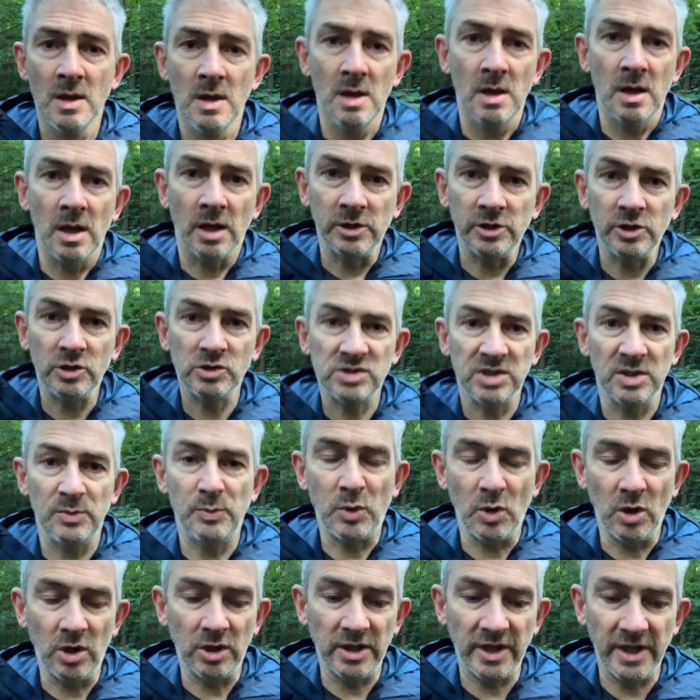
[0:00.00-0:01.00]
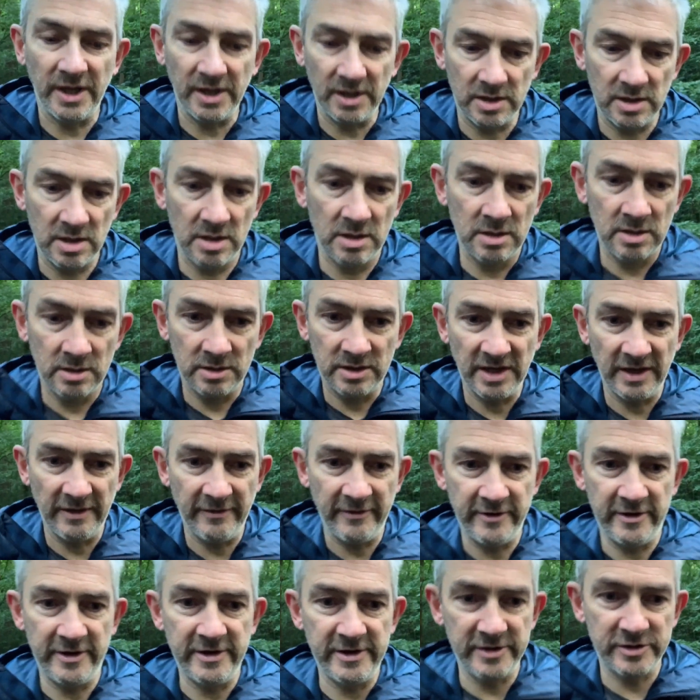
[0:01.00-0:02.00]
I'll usually put a link down in
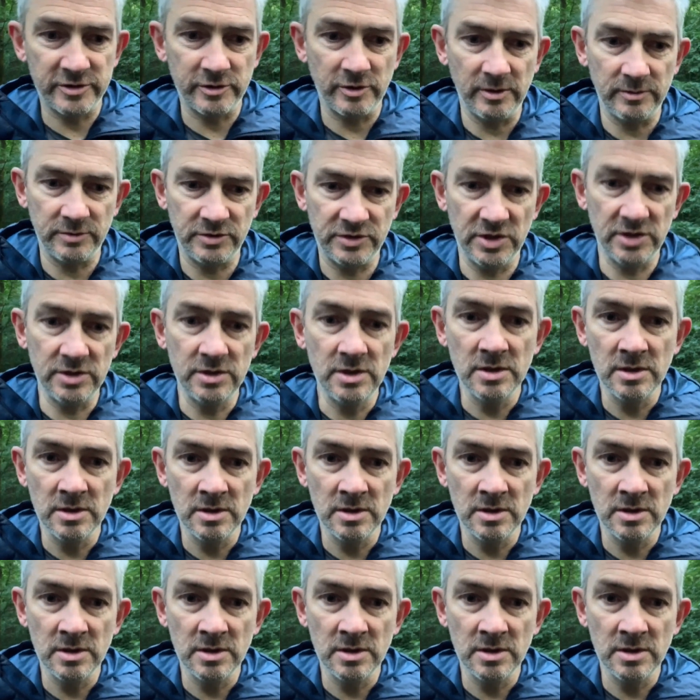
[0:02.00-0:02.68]
the description.